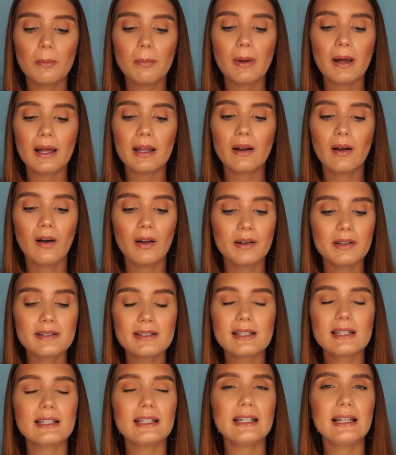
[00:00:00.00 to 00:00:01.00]
but
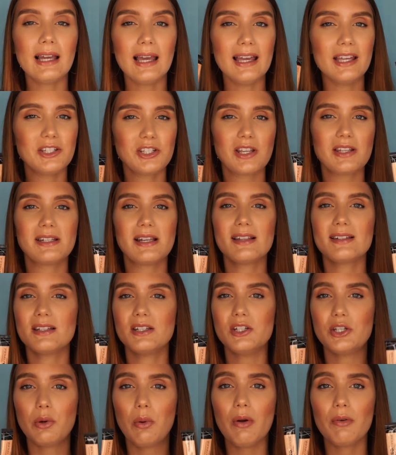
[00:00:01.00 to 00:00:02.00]
honestly, it just
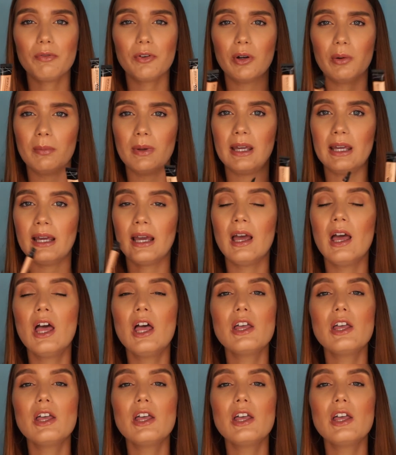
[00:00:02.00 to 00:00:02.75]
doesn't do it for me.